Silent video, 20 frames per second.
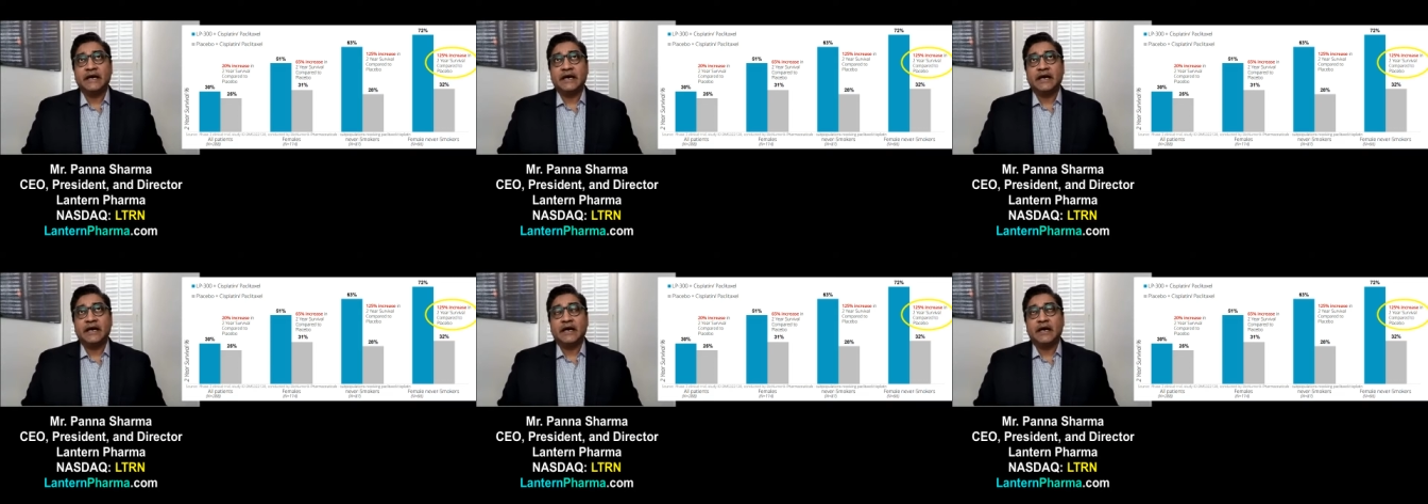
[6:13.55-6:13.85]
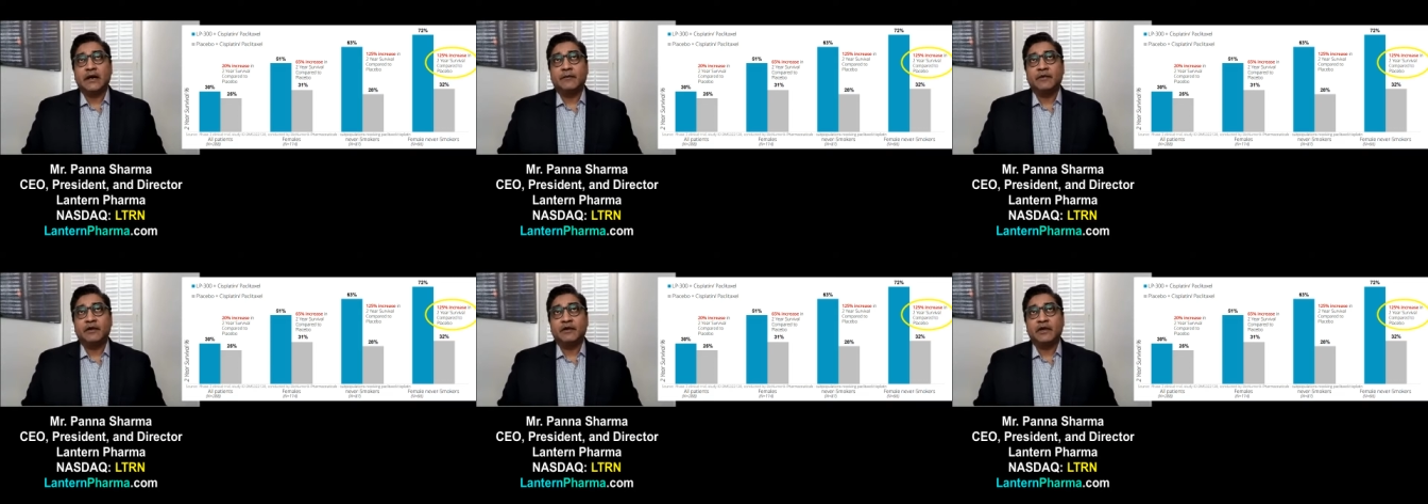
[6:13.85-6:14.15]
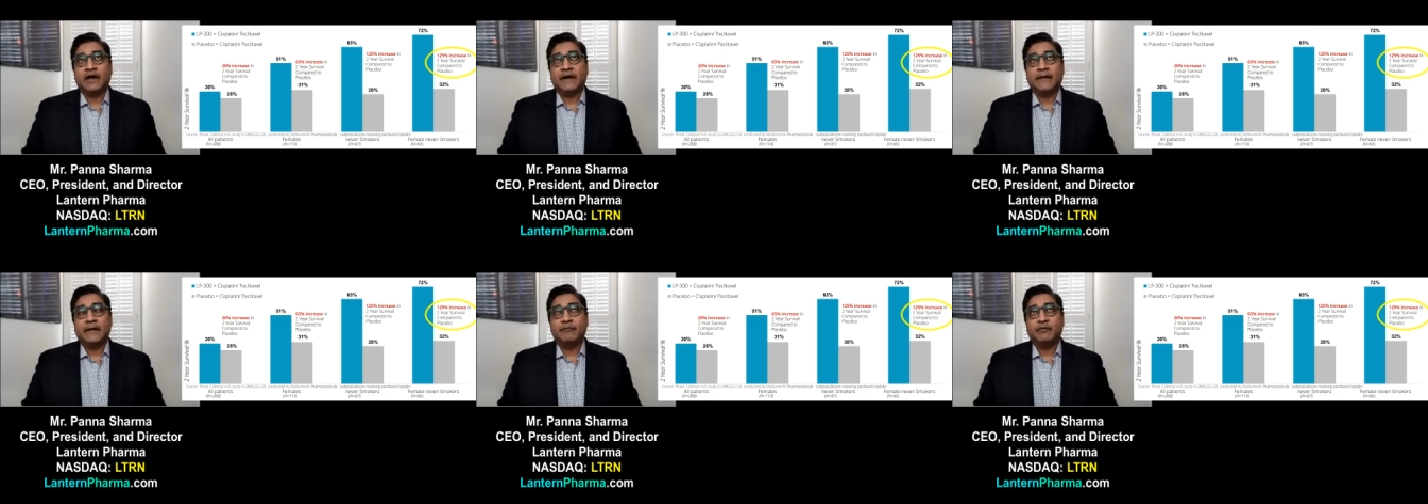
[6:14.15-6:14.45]
Um, a
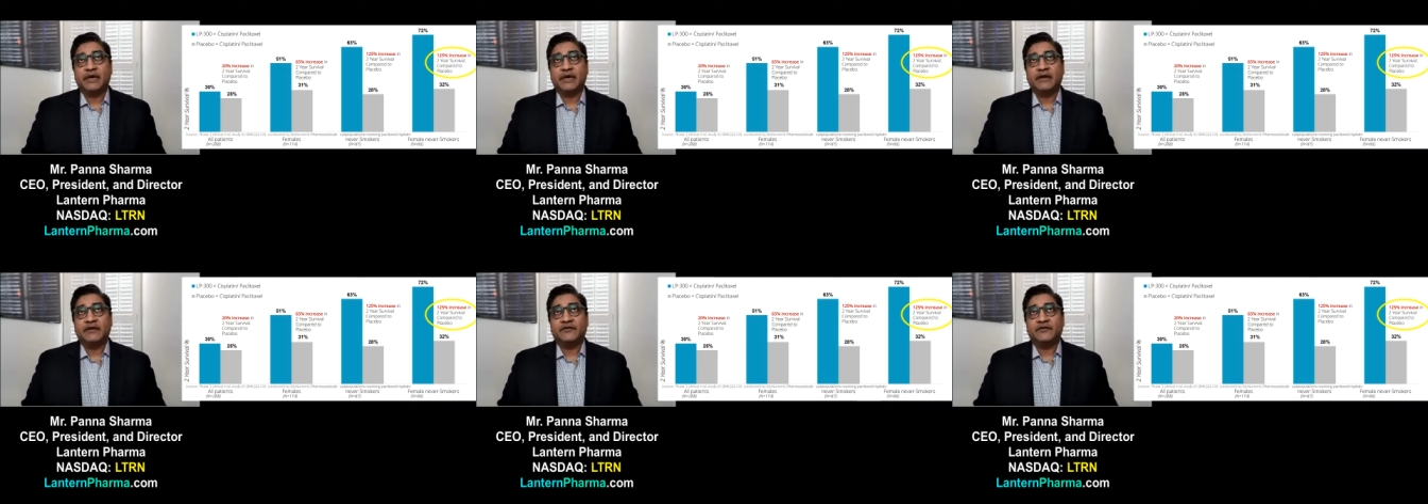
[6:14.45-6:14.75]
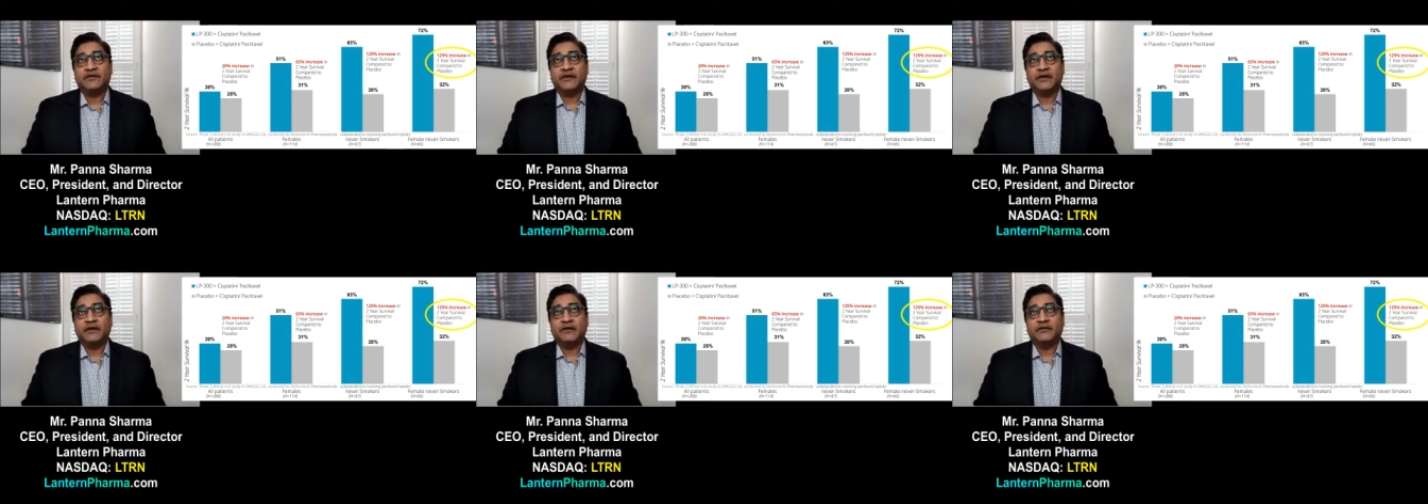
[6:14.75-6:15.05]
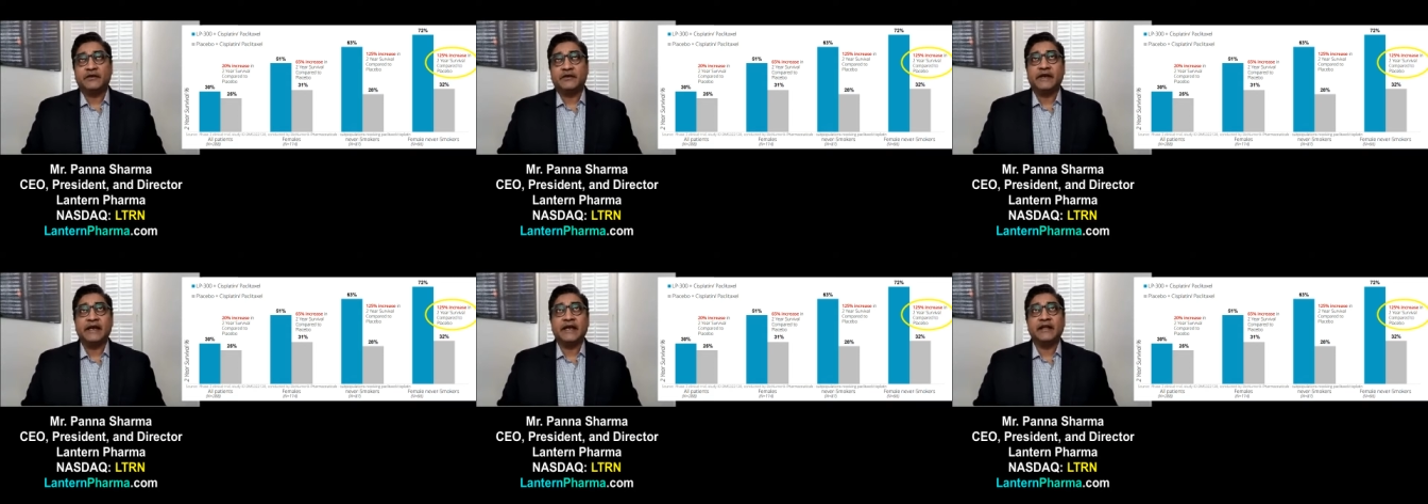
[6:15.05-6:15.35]
lot of the biggest
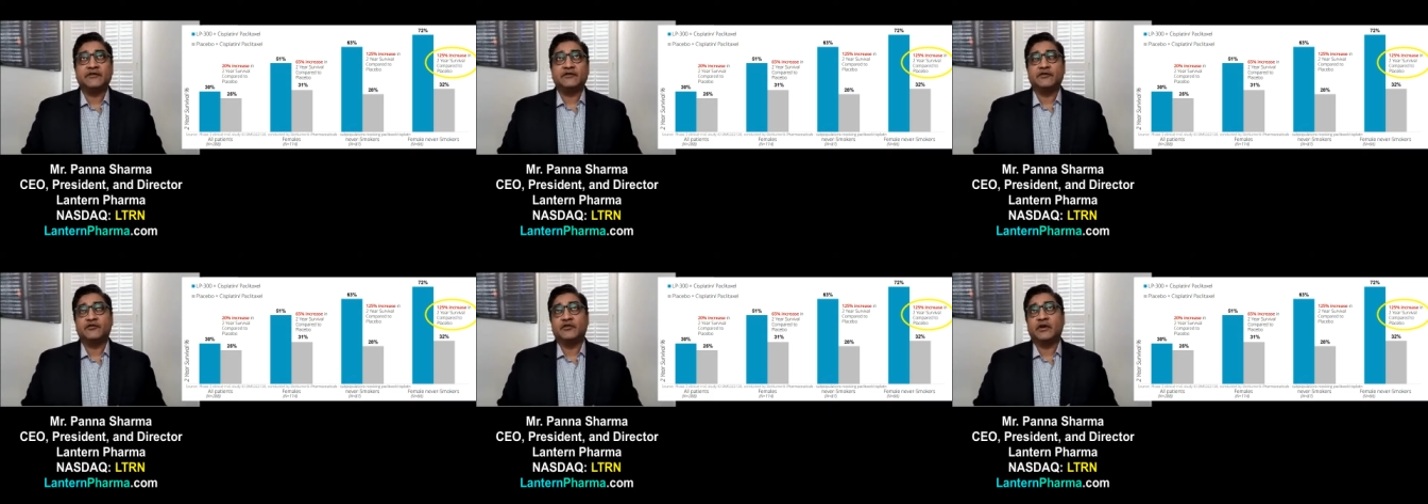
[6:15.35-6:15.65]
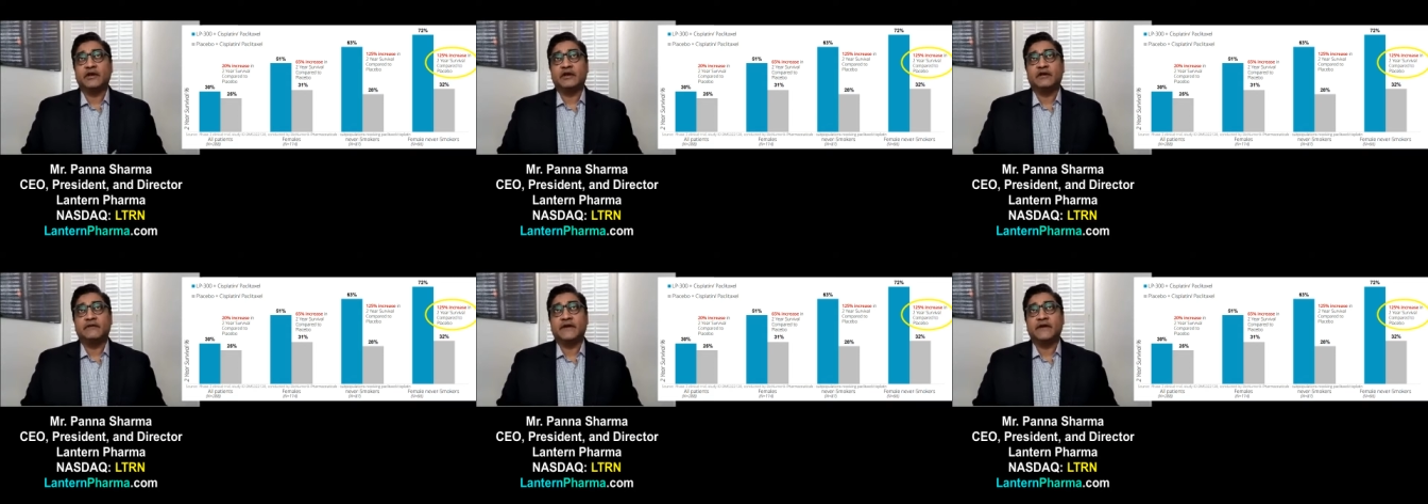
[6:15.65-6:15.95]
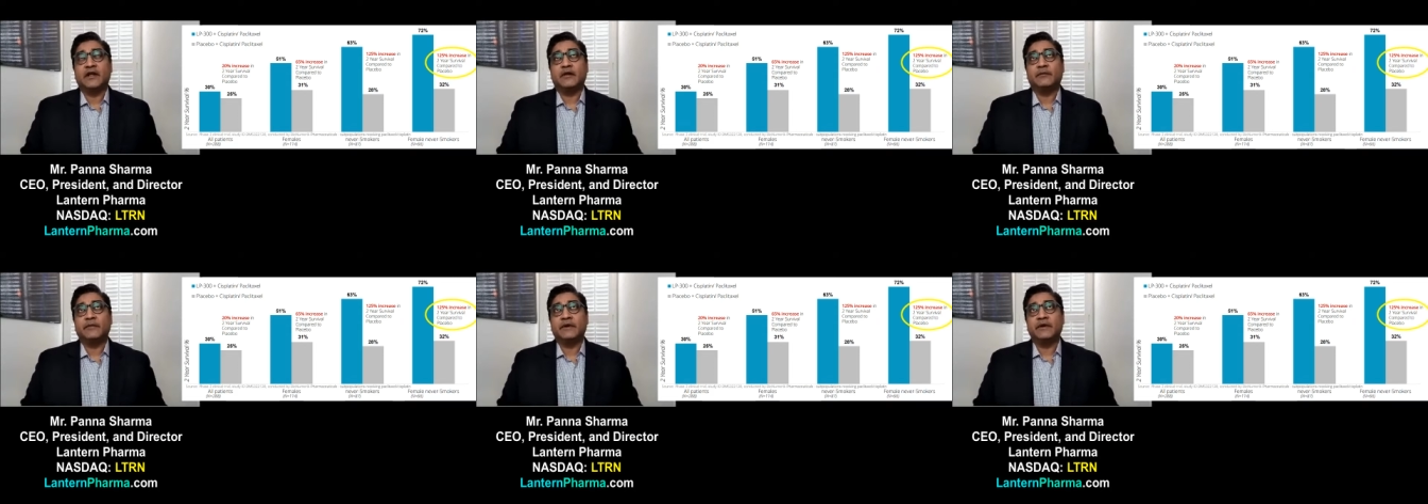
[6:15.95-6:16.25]
deals in cancer drug
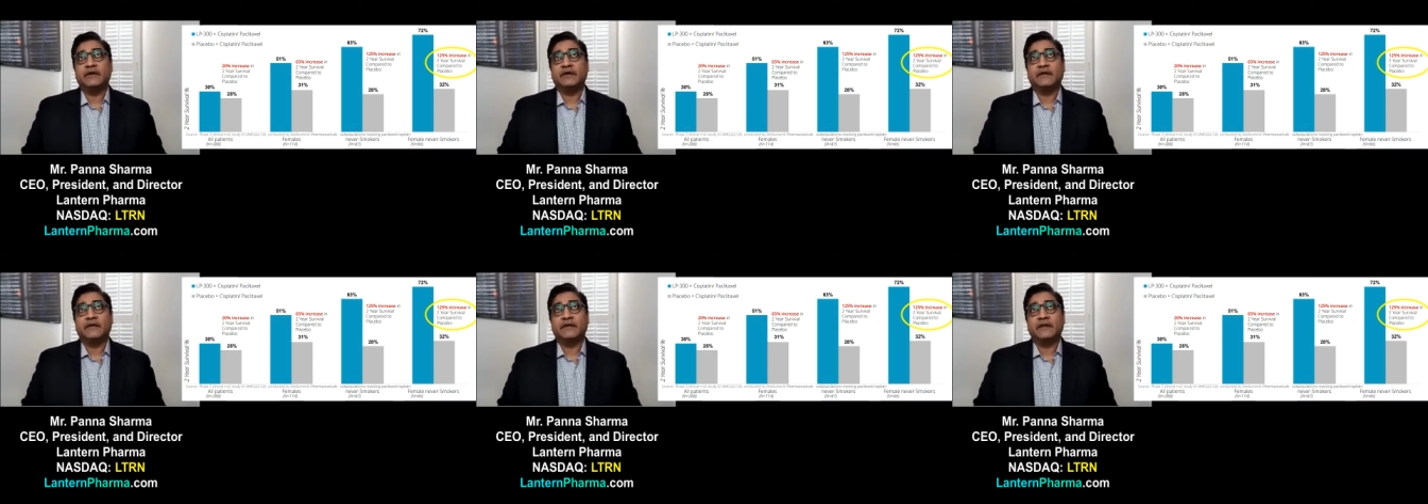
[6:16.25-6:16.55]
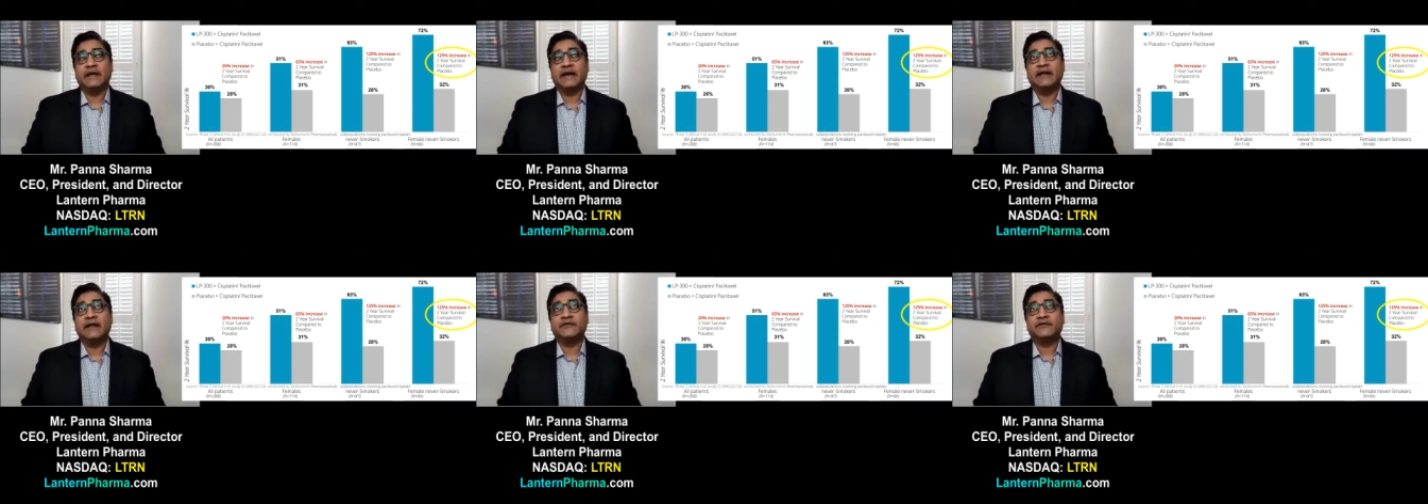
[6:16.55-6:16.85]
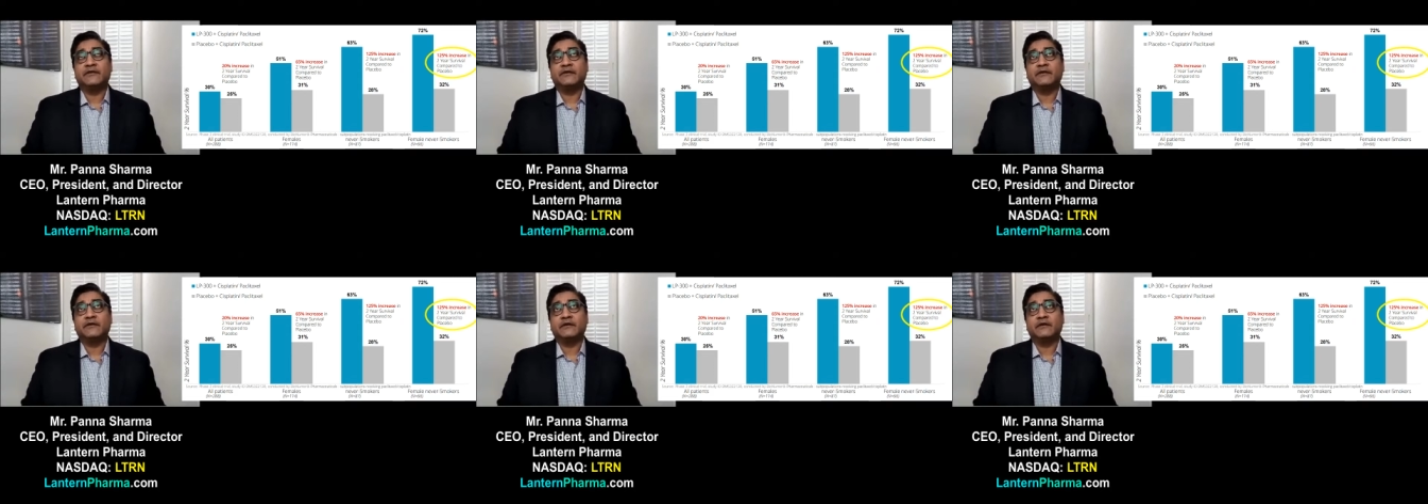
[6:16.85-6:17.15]
development in the
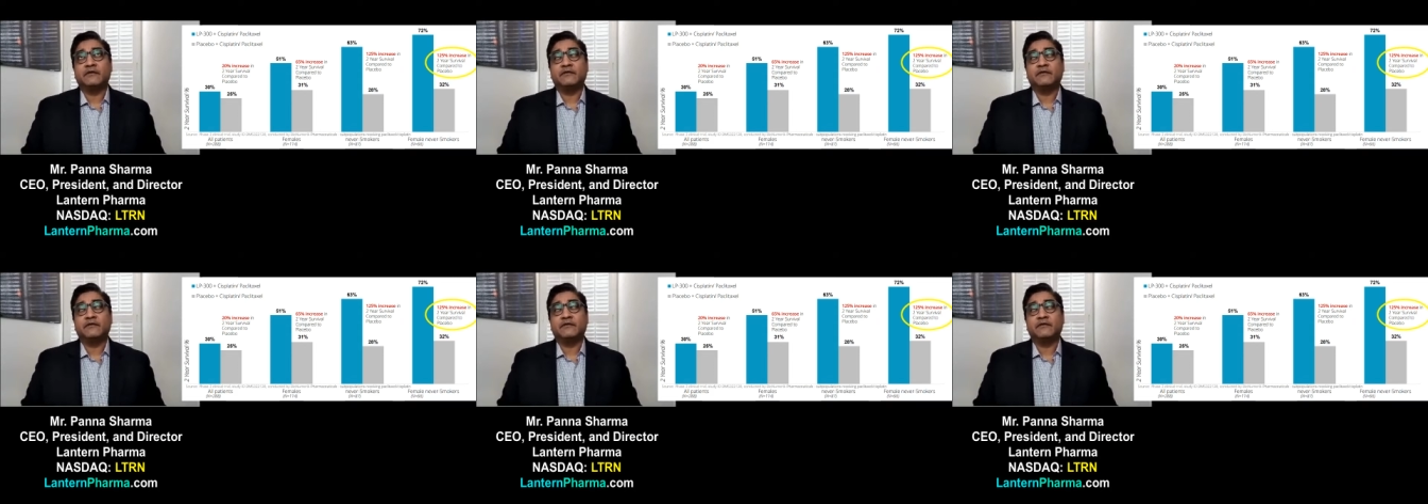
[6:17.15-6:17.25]
last